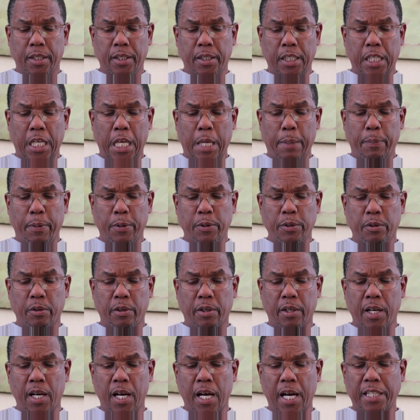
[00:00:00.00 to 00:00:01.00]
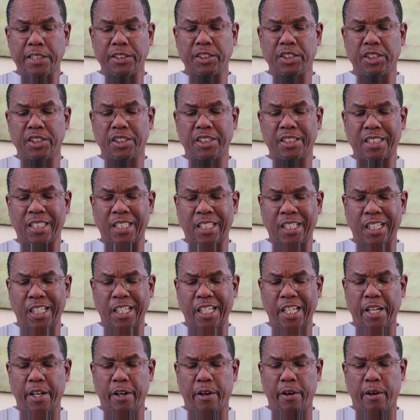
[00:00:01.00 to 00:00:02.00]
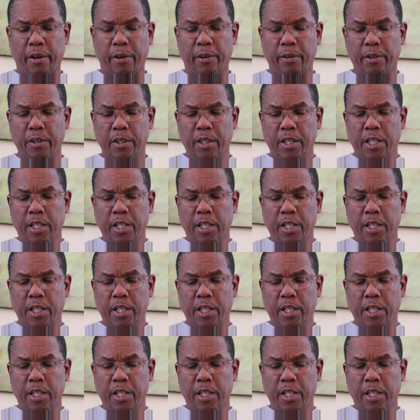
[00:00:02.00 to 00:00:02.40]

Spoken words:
keeping your conscience clear,